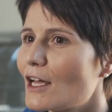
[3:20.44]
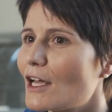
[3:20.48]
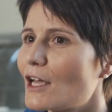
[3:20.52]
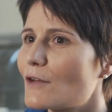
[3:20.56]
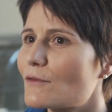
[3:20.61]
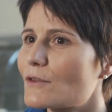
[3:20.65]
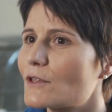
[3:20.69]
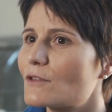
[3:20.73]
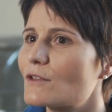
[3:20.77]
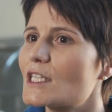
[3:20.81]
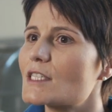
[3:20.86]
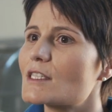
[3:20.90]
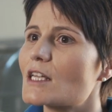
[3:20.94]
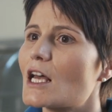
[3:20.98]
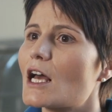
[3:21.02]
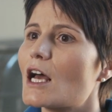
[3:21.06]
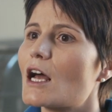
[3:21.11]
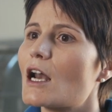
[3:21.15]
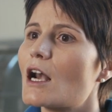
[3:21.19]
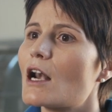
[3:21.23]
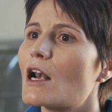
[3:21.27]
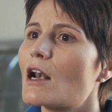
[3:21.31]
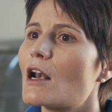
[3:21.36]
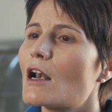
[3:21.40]
If there is
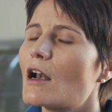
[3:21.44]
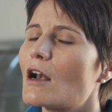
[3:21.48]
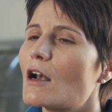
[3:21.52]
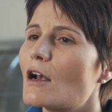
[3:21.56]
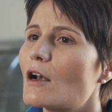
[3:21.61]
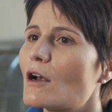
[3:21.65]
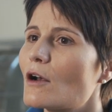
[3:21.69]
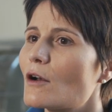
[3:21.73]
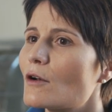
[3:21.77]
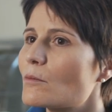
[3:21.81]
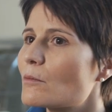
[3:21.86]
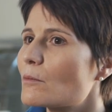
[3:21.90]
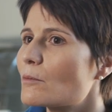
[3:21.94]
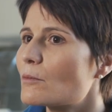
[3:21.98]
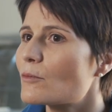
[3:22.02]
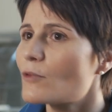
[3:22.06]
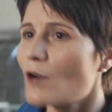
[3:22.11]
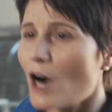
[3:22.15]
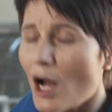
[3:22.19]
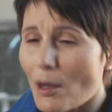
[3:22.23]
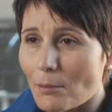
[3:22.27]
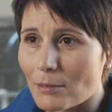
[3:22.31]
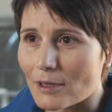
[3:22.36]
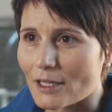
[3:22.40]
a
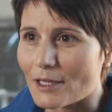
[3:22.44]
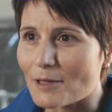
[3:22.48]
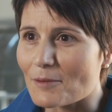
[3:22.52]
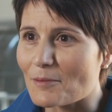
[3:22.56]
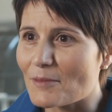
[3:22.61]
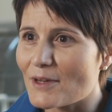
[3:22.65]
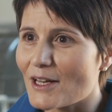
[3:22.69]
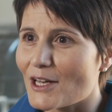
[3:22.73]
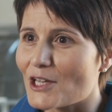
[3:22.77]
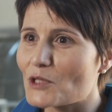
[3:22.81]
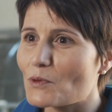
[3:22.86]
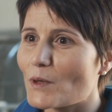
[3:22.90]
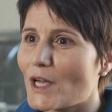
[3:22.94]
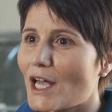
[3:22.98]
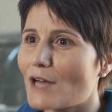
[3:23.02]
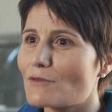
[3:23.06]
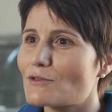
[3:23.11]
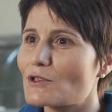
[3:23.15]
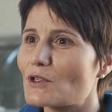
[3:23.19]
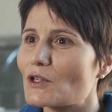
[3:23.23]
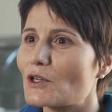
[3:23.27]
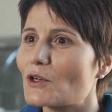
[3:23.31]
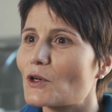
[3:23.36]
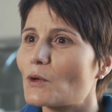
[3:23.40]
problem and we
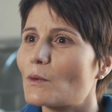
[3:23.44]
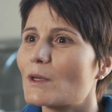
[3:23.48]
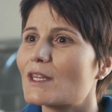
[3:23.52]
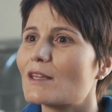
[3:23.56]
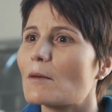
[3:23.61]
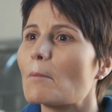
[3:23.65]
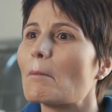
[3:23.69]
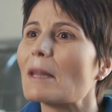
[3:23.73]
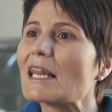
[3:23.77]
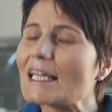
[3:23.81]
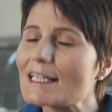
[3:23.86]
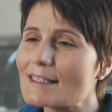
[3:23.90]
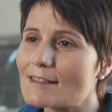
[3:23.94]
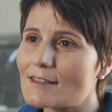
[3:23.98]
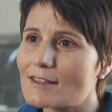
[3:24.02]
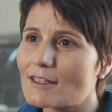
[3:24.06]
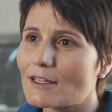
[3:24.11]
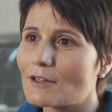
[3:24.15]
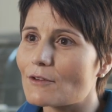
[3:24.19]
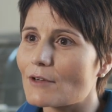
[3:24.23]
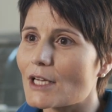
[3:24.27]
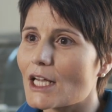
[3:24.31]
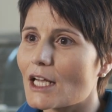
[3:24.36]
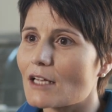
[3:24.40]
have to go with a
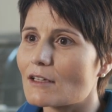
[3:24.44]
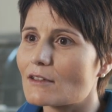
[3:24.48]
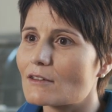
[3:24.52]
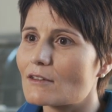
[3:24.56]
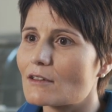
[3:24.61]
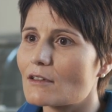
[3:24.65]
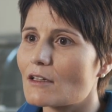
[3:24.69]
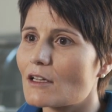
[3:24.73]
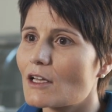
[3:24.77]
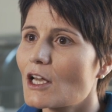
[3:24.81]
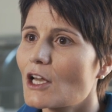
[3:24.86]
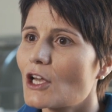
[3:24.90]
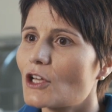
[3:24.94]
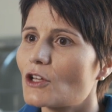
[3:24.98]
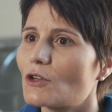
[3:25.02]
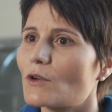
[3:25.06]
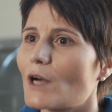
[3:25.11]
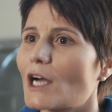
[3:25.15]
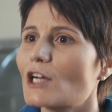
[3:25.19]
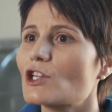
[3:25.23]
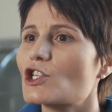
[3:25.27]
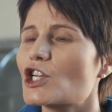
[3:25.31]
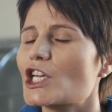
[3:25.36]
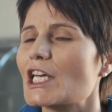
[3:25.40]
ballistic re-entry,
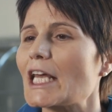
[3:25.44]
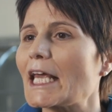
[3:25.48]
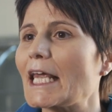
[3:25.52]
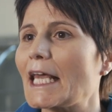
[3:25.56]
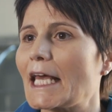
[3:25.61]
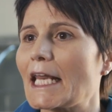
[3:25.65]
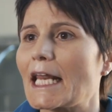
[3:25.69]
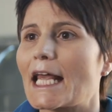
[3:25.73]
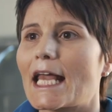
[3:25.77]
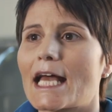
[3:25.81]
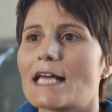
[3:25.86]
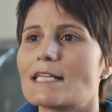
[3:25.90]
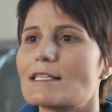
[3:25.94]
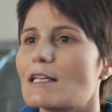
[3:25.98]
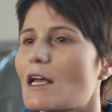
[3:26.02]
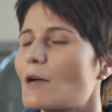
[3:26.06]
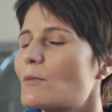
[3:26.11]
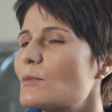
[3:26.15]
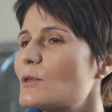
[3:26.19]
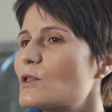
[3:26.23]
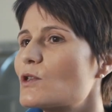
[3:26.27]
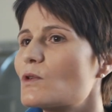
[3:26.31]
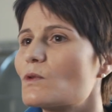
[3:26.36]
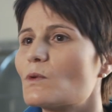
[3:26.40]
you actually can get
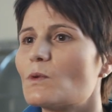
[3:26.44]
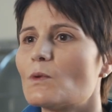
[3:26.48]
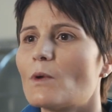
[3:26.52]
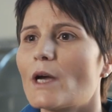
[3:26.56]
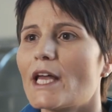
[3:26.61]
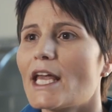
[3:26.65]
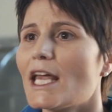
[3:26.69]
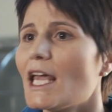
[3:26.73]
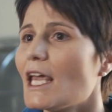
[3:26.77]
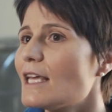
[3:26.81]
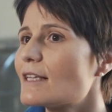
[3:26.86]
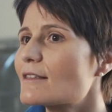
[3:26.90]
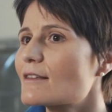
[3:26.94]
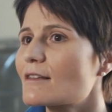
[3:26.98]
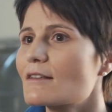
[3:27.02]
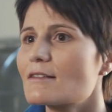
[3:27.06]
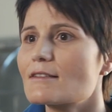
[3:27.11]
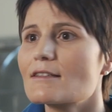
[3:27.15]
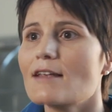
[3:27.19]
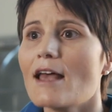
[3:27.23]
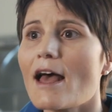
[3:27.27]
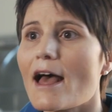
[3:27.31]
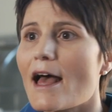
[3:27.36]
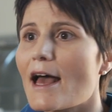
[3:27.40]
up to 8,
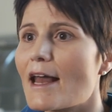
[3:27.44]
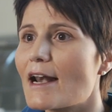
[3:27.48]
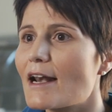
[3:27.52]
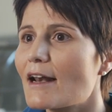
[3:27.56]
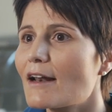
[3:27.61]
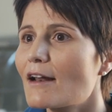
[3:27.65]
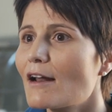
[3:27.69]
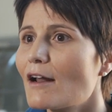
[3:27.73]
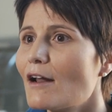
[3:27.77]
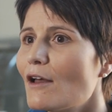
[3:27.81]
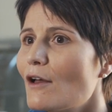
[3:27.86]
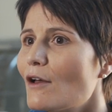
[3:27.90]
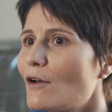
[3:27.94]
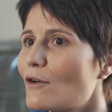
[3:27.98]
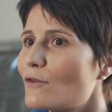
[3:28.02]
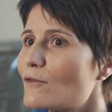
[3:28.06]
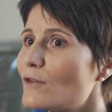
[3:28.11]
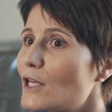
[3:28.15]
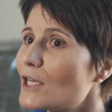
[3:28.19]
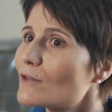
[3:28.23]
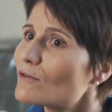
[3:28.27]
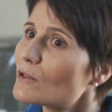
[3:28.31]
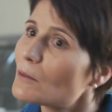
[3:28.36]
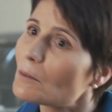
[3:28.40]
10,
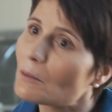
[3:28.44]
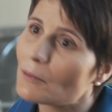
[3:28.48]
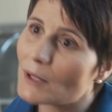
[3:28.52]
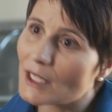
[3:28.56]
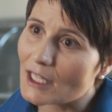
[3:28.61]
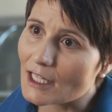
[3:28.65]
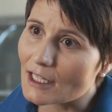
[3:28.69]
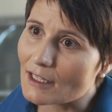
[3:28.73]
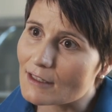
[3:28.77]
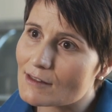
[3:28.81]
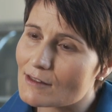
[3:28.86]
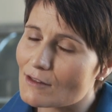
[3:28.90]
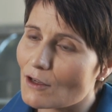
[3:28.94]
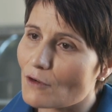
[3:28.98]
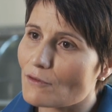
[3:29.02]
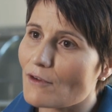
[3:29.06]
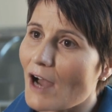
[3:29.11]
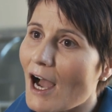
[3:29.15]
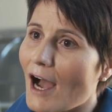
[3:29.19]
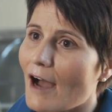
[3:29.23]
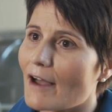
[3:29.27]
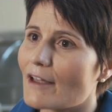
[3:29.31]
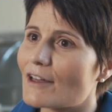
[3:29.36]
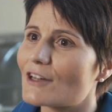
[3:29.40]
even peaks of
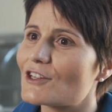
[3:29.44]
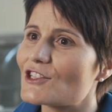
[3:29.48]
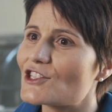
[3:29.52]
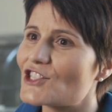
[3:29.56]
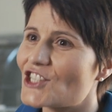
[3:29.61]
higher